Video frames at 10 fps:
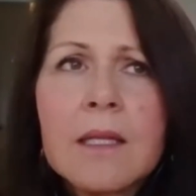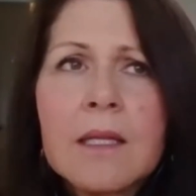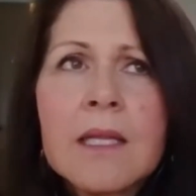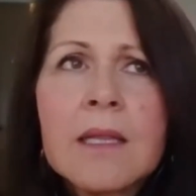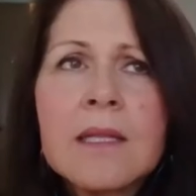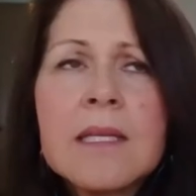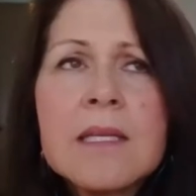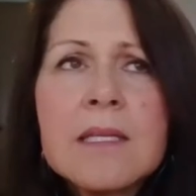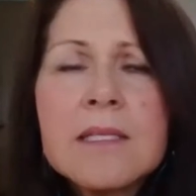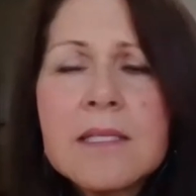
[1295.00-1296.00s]
in
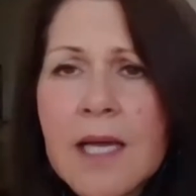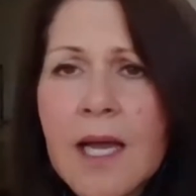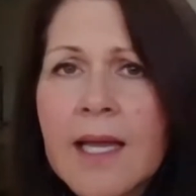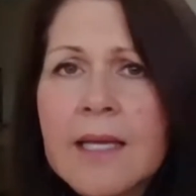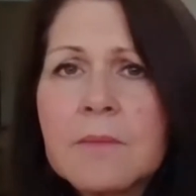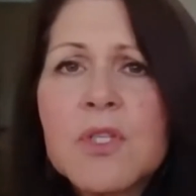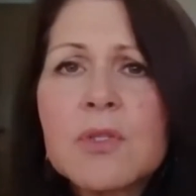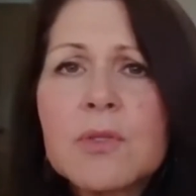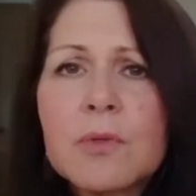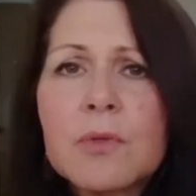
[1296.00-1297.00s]
these times
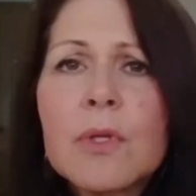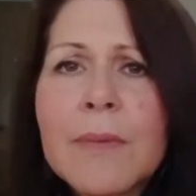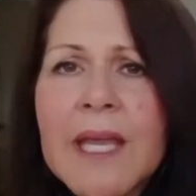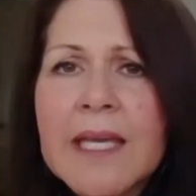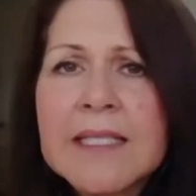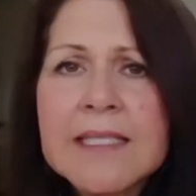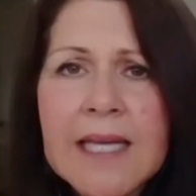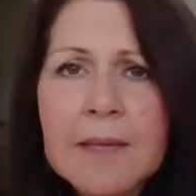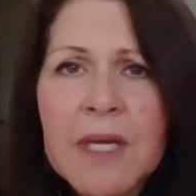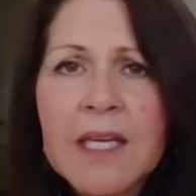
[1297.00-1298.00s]
through the
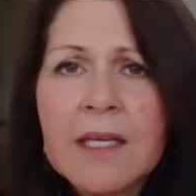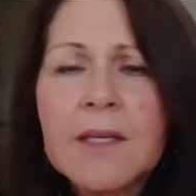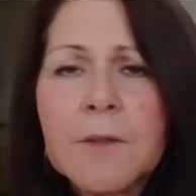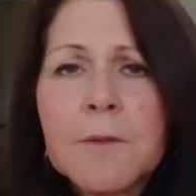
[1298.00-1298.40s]
pandemic?